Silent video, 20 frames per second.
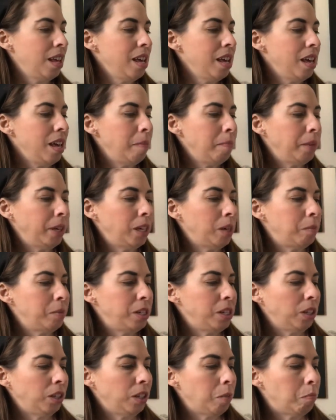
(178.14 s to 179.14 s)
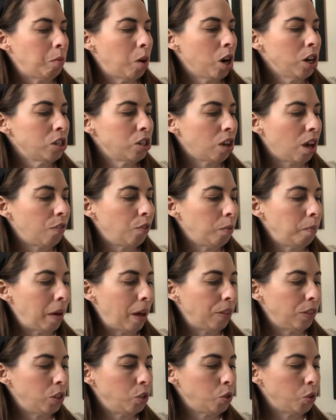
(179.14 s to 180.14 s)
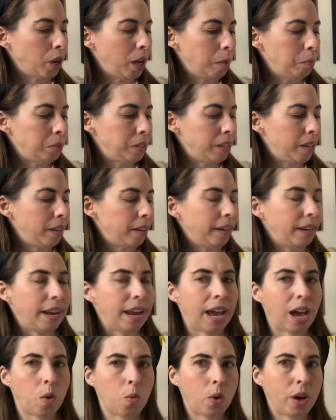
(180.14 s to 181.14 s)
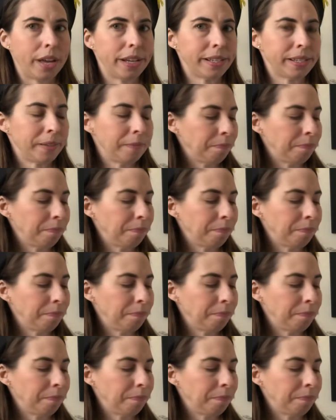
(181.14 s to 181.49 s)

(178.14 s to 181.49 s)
Amelia Bedelia marked off about the drapes. Now what?